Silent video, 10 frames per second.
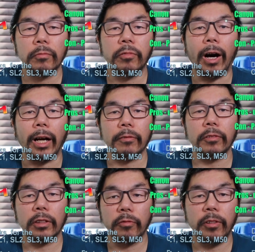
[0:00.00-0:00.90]
M5
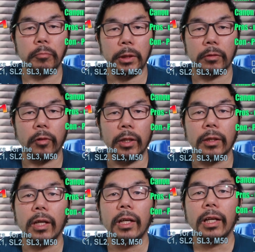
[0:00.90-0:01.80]
with the flippy screen.
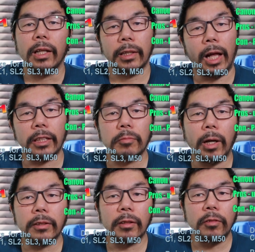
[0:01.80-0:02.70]
That's
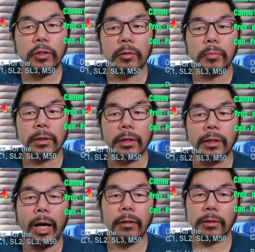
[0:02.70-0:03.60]
my solution, but the
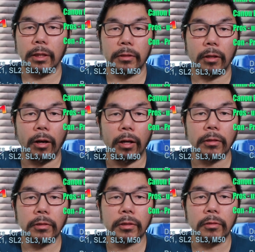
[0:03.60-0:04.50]
downside to all
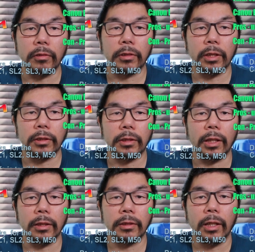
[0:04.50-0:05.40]
those solutions
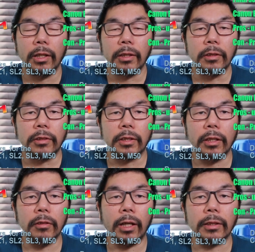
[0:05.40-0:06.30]
is you
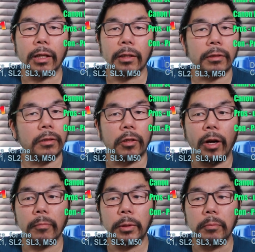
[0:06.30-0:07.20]
still got the
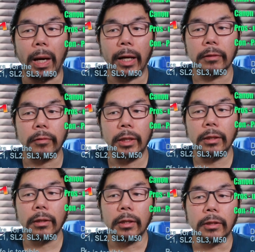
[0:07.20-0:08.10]
crappy battery,
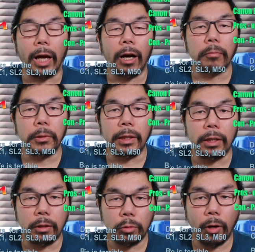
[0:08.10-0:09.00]
the
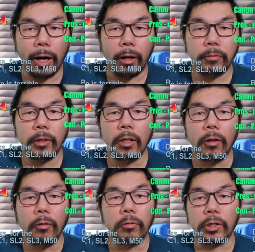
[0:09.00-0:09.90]
LPE12,
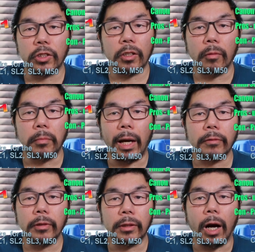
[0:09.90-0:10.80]
which
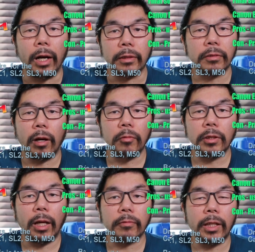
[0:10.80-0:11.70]
battery dies. So I
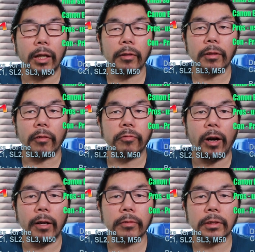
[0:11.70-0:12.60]
would have to carry like
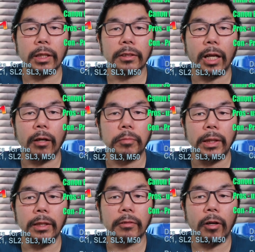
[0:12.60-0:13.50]
5 or 6
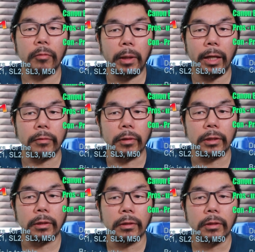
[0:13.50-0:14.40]
LPE12 batteries.